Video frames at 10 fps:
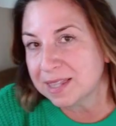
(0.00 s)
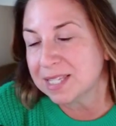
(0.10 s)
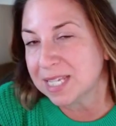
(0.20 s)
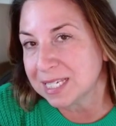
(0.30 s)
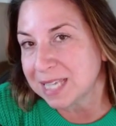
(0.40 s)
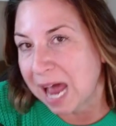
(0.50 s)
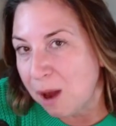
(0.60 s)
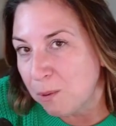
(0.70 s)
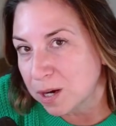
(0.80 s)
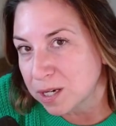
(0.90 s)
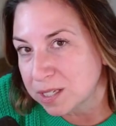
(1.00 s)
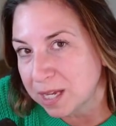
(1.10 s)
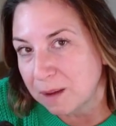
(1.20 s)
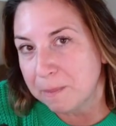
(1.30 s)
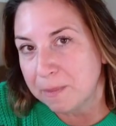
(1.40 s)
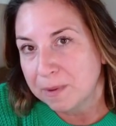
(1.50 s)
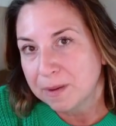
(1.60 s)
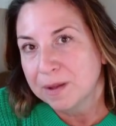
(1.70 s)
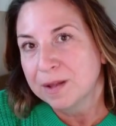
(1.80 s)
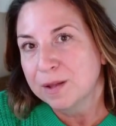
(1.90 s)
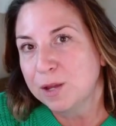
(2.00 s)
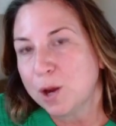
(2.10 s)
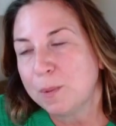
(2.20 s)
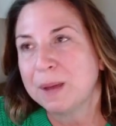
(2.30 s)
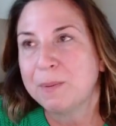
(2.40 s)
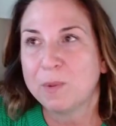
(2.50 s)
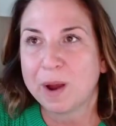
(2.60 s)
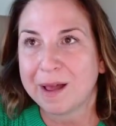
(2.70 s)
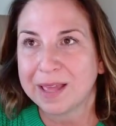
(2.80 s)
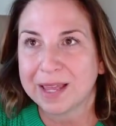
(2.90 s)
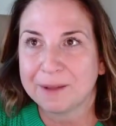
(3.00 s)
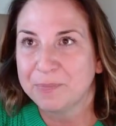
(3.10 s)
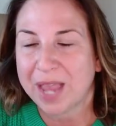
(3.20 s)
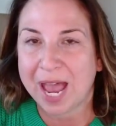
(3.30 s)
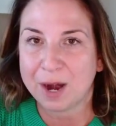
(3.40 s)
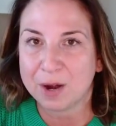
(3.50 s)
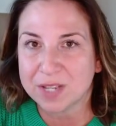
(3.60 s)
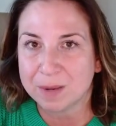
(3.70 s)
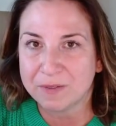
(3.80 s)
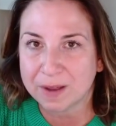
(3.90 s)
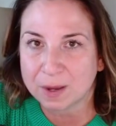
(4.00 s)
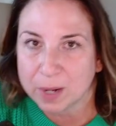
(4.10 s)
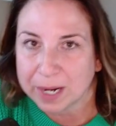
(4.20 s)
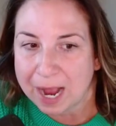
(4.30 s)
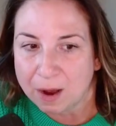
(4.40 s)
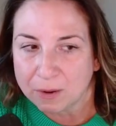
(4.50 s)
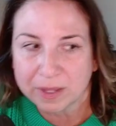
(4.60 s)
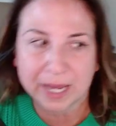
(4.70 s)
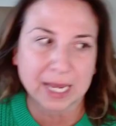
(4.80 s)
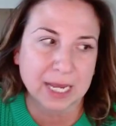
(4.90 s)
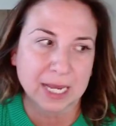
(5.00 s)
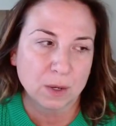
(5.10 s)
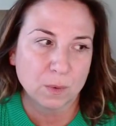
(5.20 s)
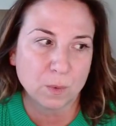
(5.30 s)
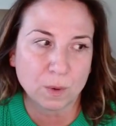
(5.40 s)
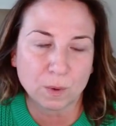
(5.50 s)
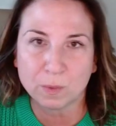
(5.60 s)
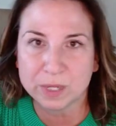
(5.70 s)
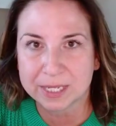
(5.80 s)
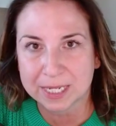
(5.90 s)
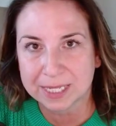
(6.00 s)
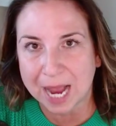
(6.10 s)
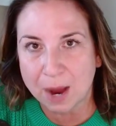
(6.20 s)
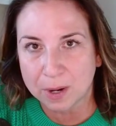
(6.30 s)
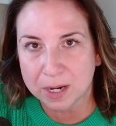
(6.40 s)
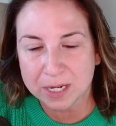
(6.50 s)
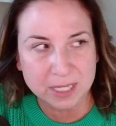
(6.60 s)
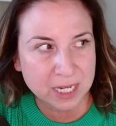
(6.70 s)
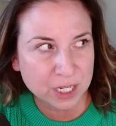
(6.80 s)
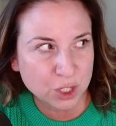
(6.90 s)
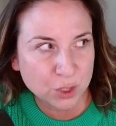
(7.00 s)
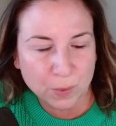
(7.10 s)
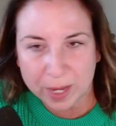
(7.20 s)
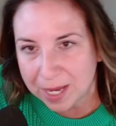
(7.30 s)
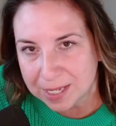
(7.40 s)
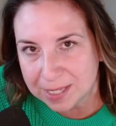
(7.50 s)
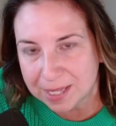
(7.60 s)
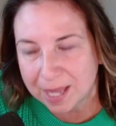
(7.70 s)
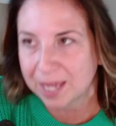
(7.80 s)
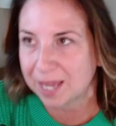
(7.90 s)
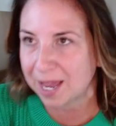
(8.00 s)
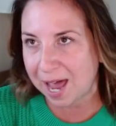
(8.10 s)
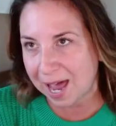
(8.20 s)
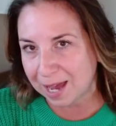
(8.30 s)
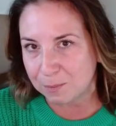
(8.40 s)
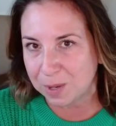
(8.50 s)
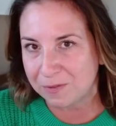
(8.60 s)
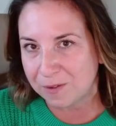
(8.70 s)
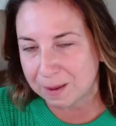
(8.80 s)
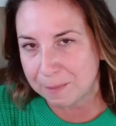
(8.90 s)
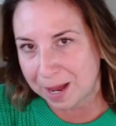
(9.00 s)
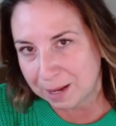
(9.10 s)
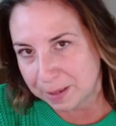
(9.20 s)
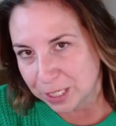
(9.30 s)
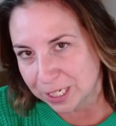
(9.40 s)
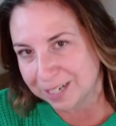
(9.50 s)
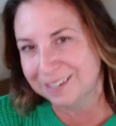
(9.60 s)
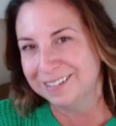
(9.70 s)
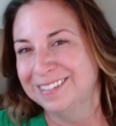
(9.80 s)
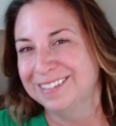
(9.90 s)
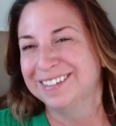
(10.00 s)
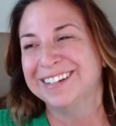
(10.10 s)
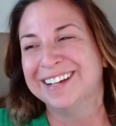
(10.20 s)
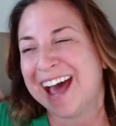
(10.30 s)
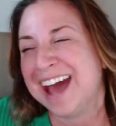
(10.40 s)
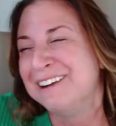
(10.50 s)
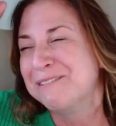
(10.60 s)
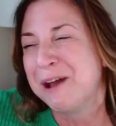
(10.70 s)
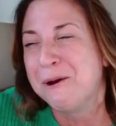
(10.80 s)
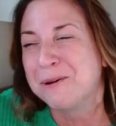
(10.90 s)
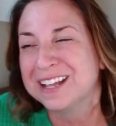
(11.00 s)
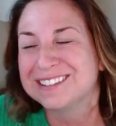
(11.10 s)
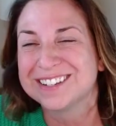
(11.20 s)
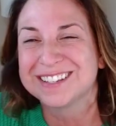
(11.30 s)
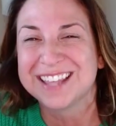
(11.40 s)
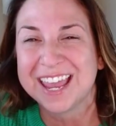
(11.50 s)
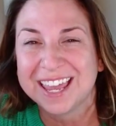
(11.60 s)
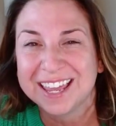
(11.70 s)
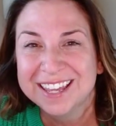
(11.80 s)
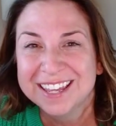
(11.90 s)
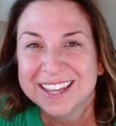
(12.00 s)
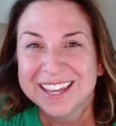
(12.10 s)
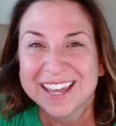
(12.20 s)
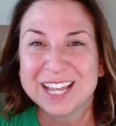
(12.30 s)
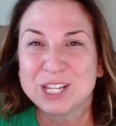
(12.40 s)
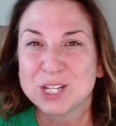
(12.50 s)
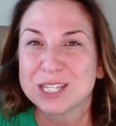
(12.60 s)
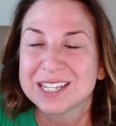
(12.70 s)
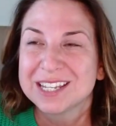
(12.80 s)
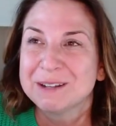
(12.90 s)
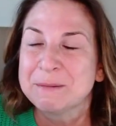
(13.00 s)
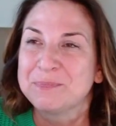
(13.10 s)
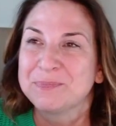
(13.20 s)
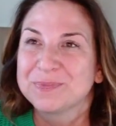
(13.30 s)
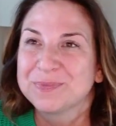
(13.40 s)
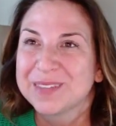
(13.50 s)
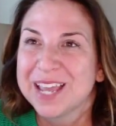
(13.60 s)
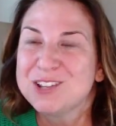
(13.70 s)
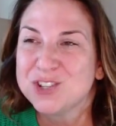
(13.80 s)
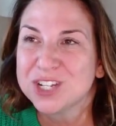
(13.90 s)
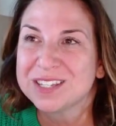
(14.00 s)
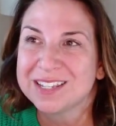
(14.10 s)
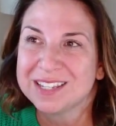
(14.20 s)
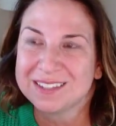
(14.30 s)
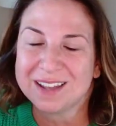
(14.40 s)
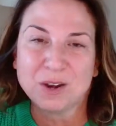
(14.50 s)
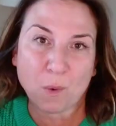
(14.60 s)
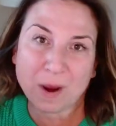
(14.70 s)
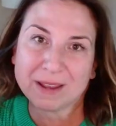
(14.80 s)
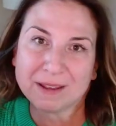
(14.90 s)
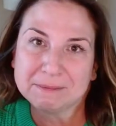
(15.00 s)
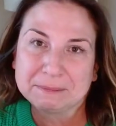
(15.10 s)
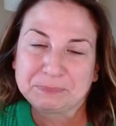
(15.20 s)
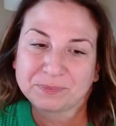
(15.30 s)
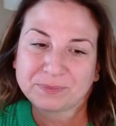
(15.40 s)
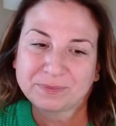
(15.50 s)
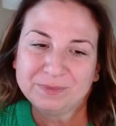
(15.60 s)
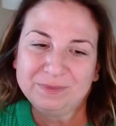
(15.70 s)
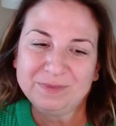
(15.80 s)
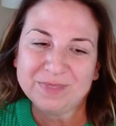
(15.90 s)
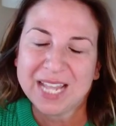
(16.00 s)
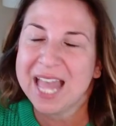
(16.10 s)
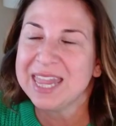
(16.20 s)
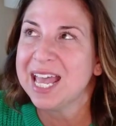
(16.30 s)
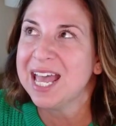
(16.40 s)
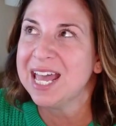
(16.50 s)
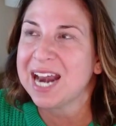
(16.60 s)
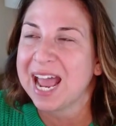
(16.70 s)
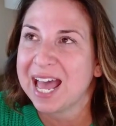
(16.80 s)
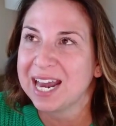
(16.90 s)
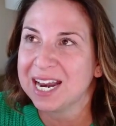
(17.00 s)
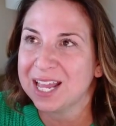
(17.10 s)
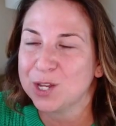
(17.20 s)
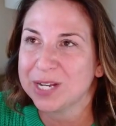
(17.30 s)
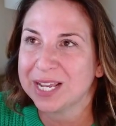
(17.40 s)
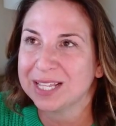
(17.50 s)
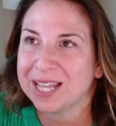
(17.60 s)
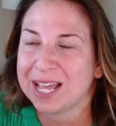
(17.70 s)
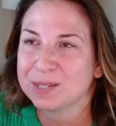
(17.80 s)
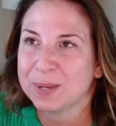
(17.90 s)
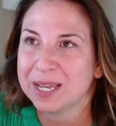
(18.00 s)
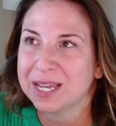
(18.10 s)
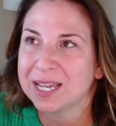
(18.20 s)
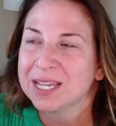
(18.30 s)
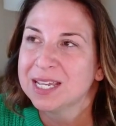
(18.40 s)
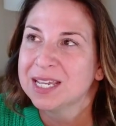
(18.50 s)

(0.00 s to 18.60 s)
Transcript: 6 hours. Like people we all like, I don't have time to fucking work out. Like, well, with 6 hours in 2 weeks, like I could be a fucking bodybuilder. I don't know. It's just like it just is annoying. And then I had another date last week.